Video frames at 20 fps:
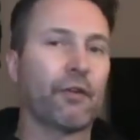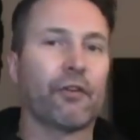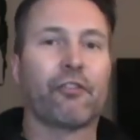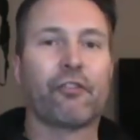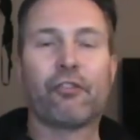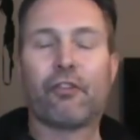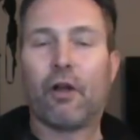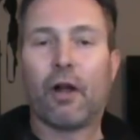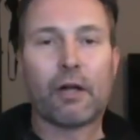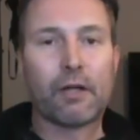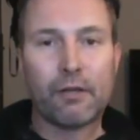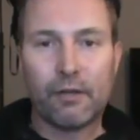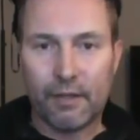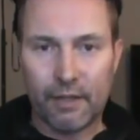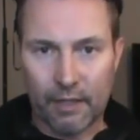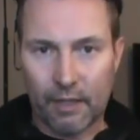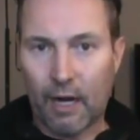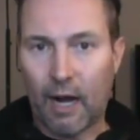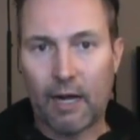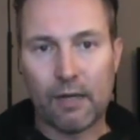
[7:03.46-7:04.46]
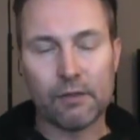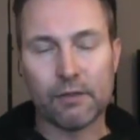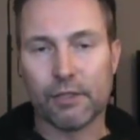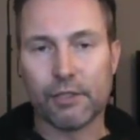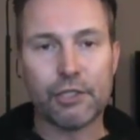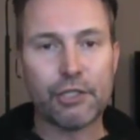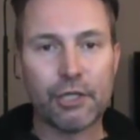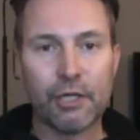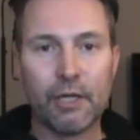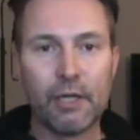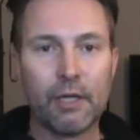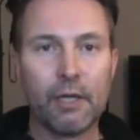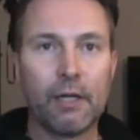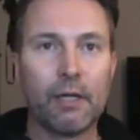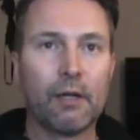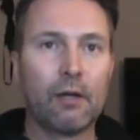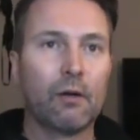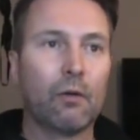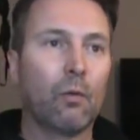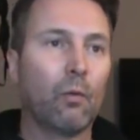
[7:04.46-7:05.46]
they're stuck in college
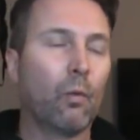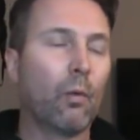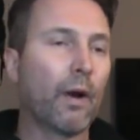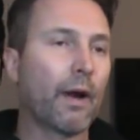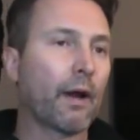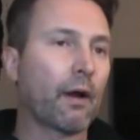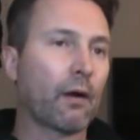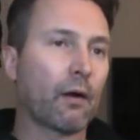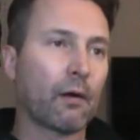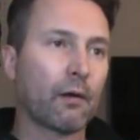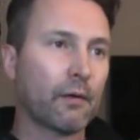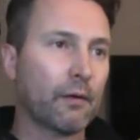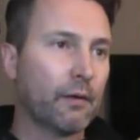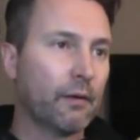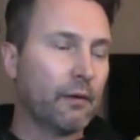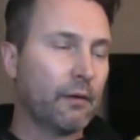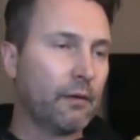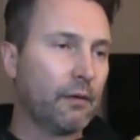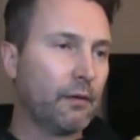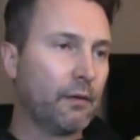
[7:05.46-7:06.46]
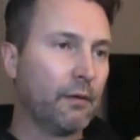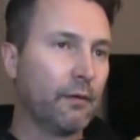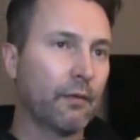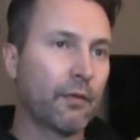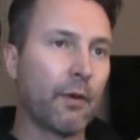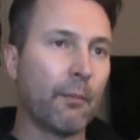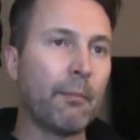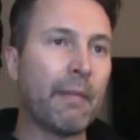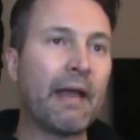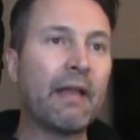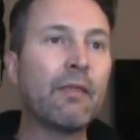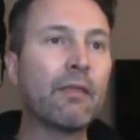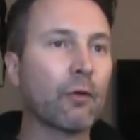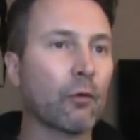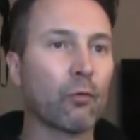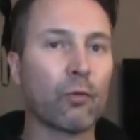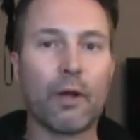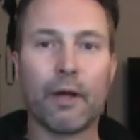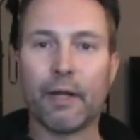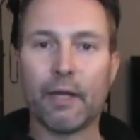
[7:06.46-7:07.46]
where the men
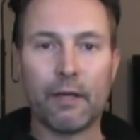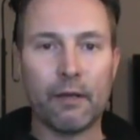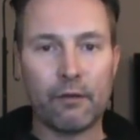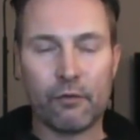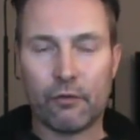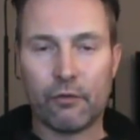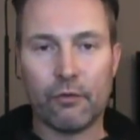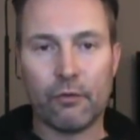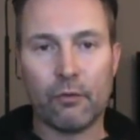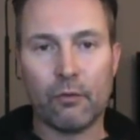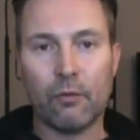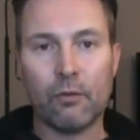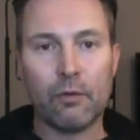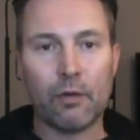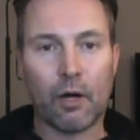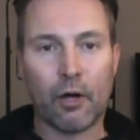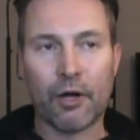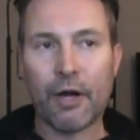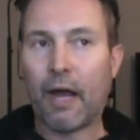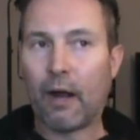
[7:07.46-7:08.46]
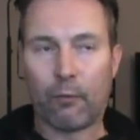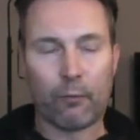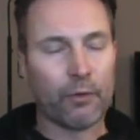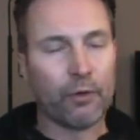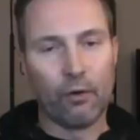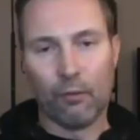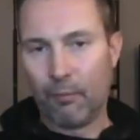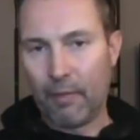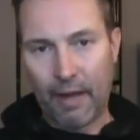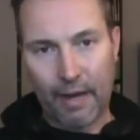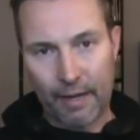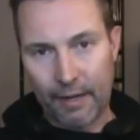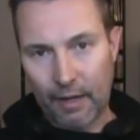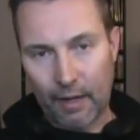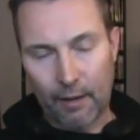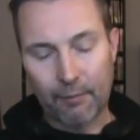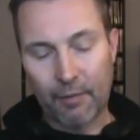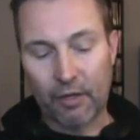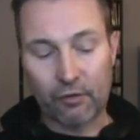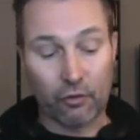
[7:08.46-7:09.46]
they're running into are not real men.
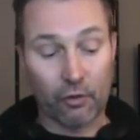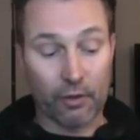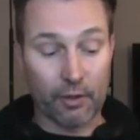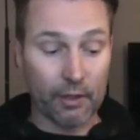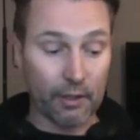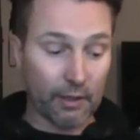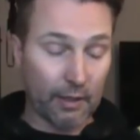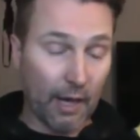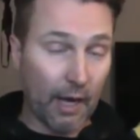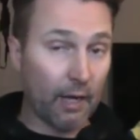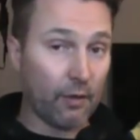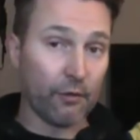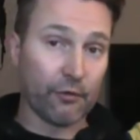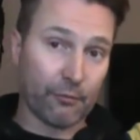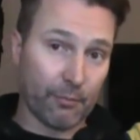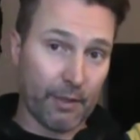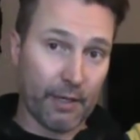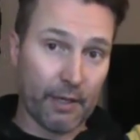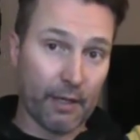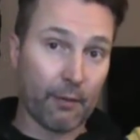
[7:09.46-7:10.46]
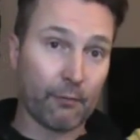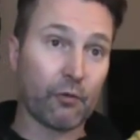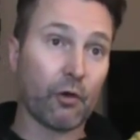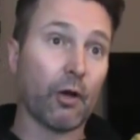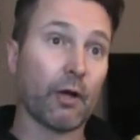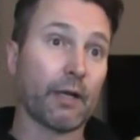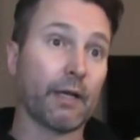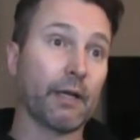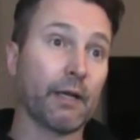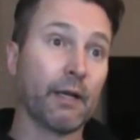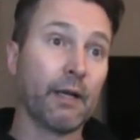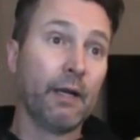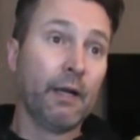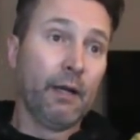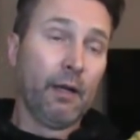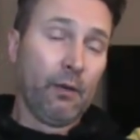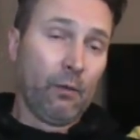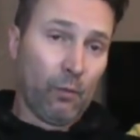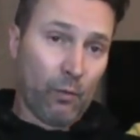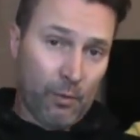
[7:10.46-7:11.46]
I'm not talking college men. I'm talking
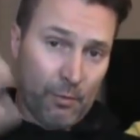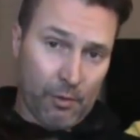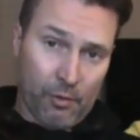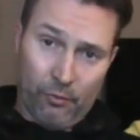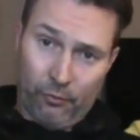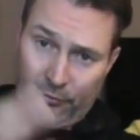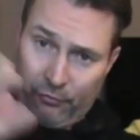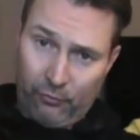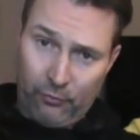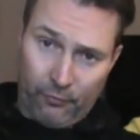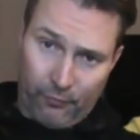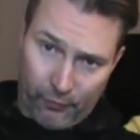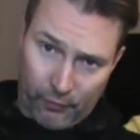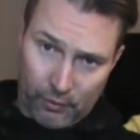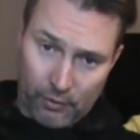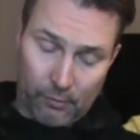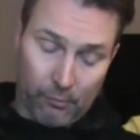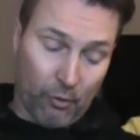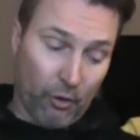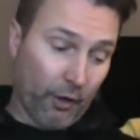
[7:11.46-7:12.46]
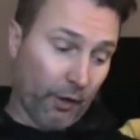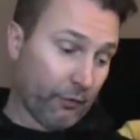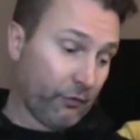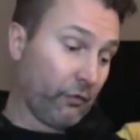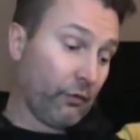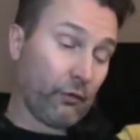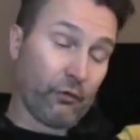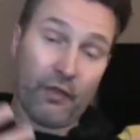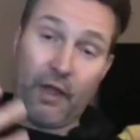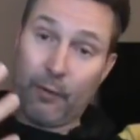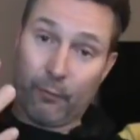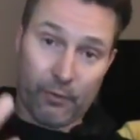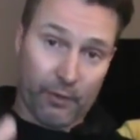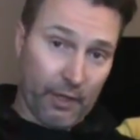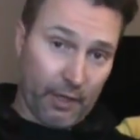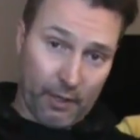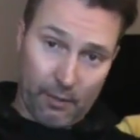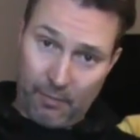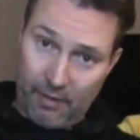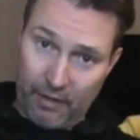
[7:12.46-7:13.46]
women go to school for the liberal arts. There's not
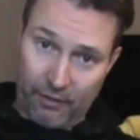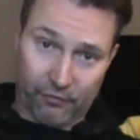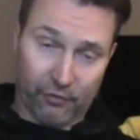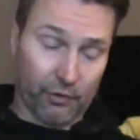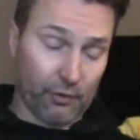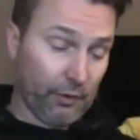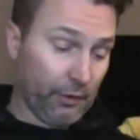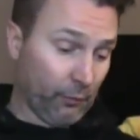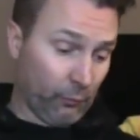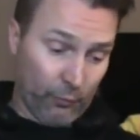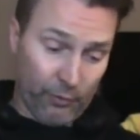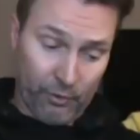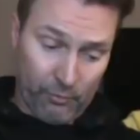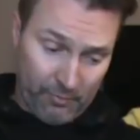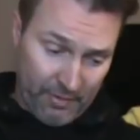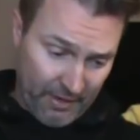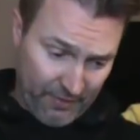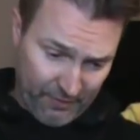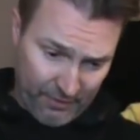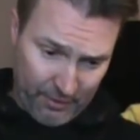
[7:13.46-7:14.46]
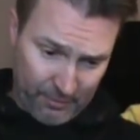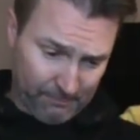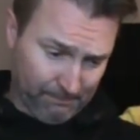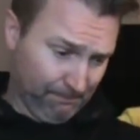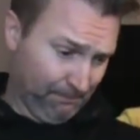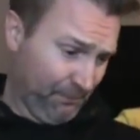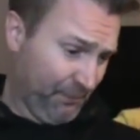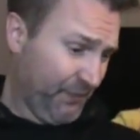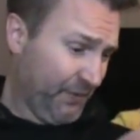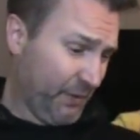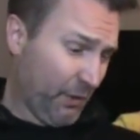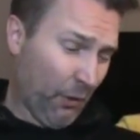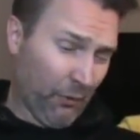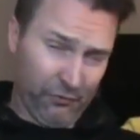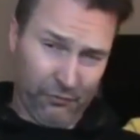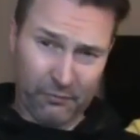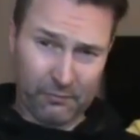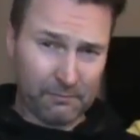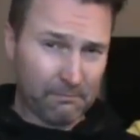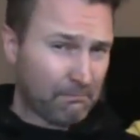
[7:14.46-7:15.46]
really any masculine real men there. Those